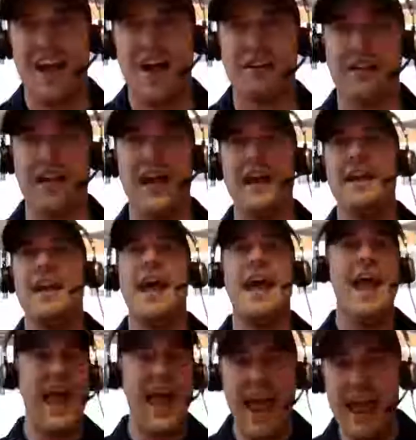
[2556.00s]
Okay,
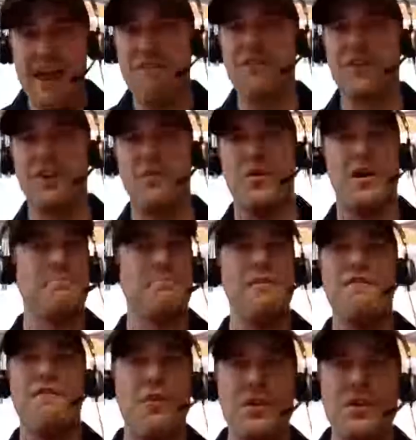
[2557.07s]
everyone.
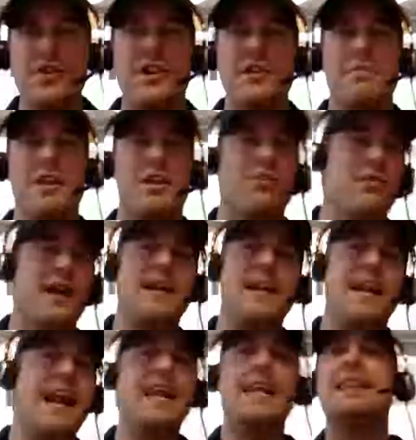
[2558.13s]
Before you can be great
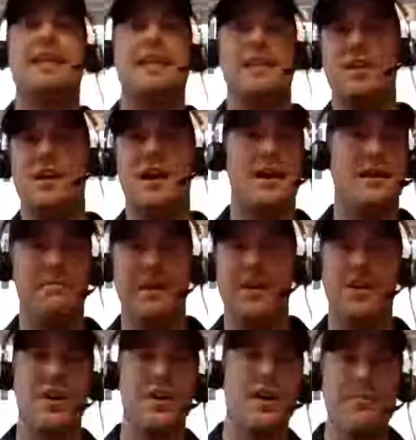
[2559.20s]
at anything, you got to be
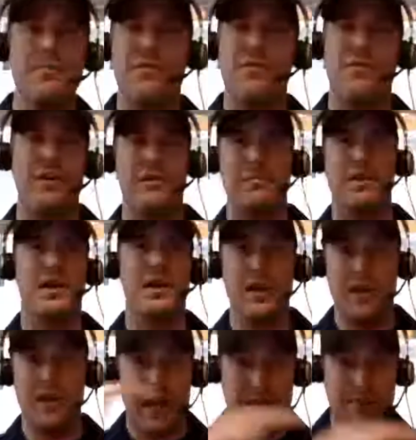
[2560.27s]
good. And before you can be
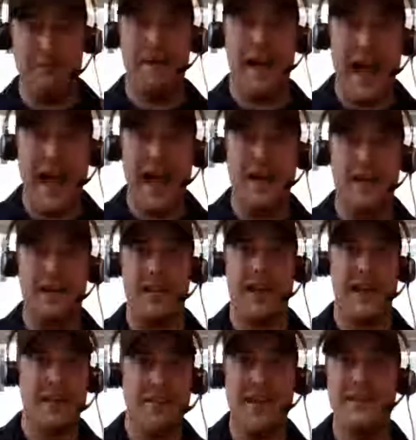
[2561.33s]
good, you got to be bad.
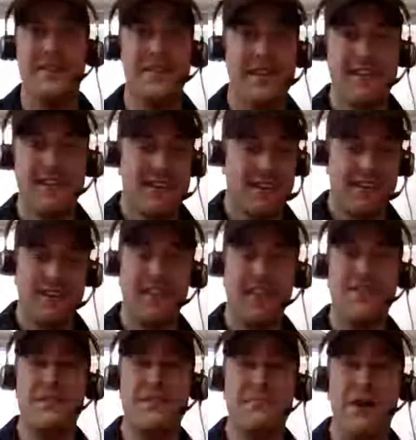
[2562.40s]
And then there's
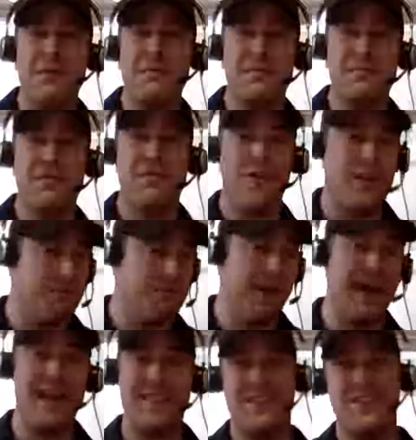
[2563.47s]
even a moment before you're
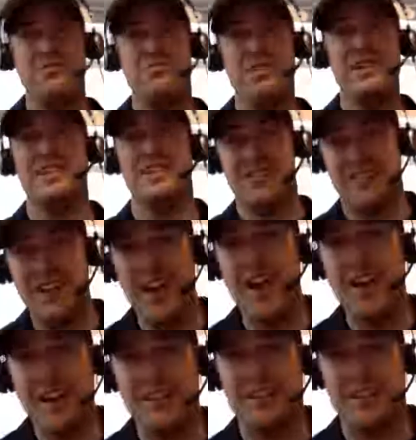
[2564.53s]
bad that you really
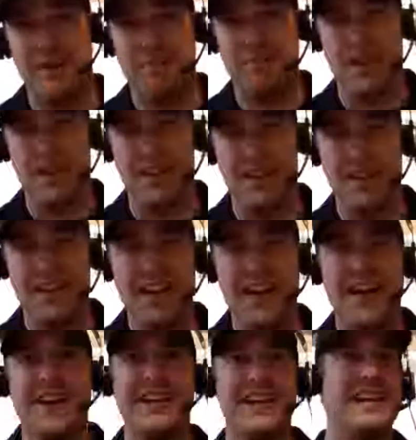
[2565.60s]
suck at something.
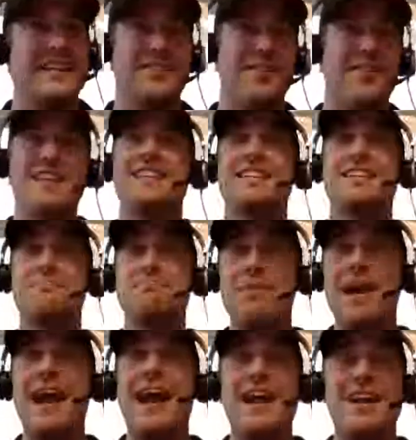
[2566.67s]
Okay, so this is
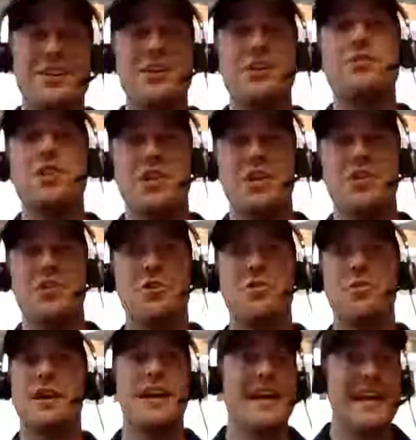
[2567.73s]
brand new to
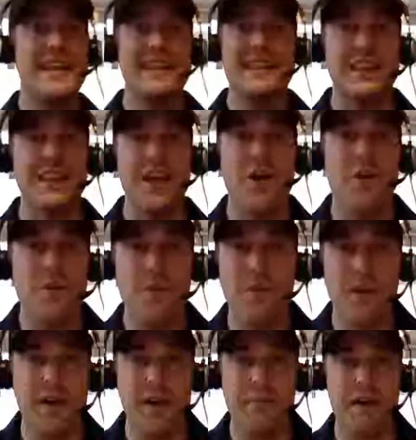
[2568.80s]
you. Don't
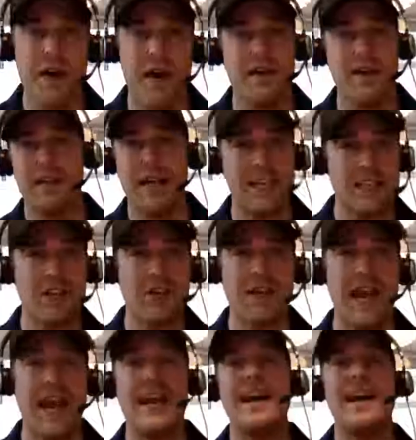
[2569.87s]
worry about it. That's
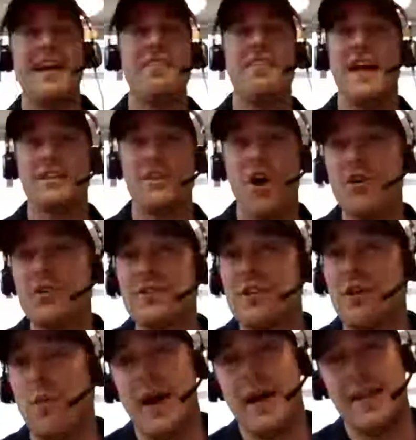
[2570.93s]
okay. That's also
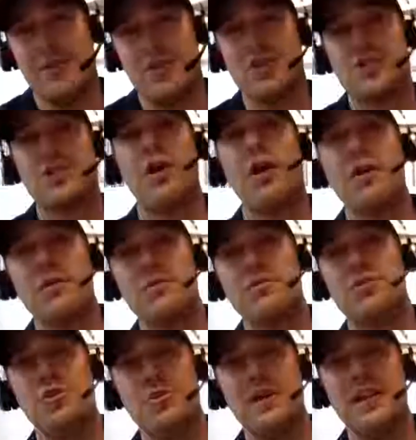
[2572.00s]
why you start
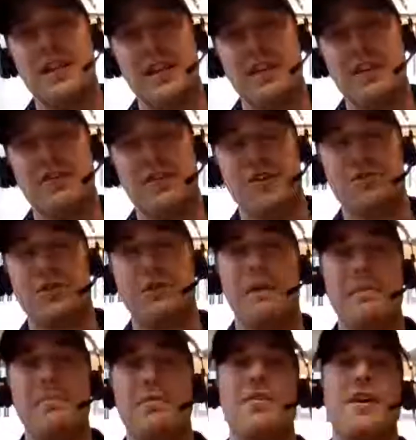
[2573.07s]
doing the interviews with the
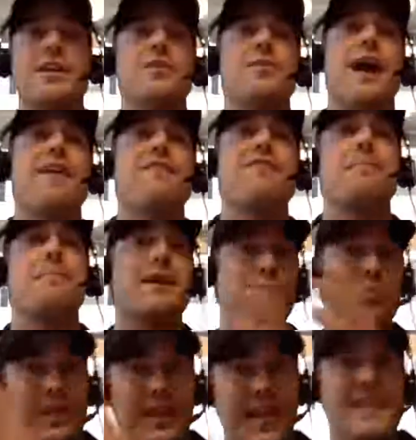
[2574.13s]
people that you have the best
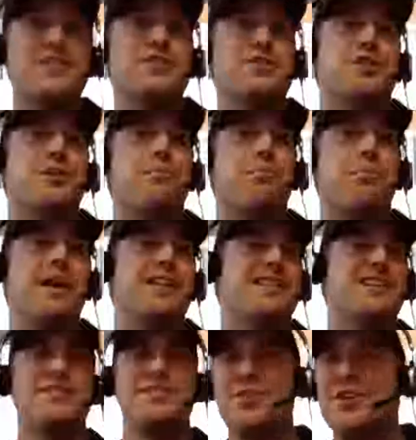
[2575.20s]
relationship with
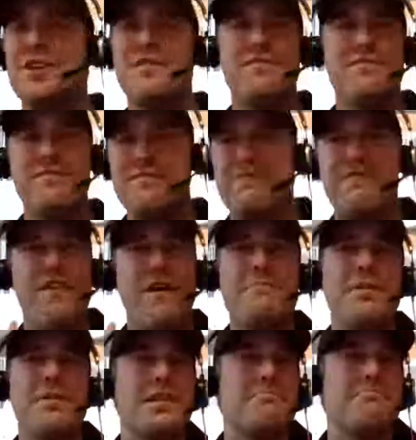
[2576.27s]
because you can
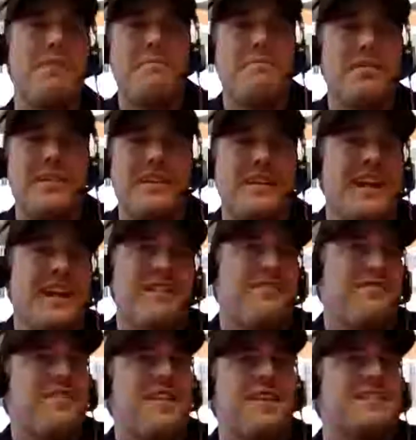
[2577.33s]
fumble and bumble and kind of
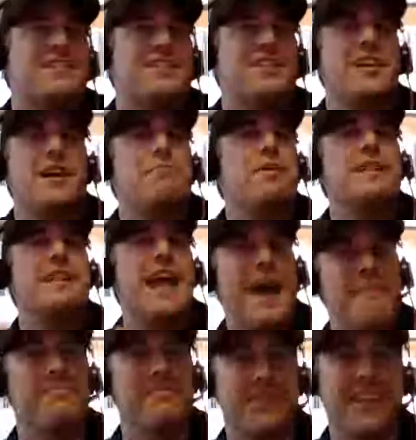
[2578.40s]
fucked shit up with
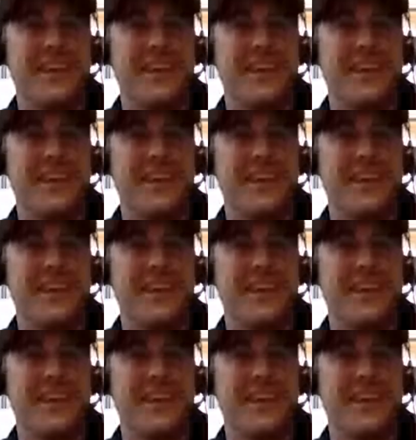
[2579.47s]
them.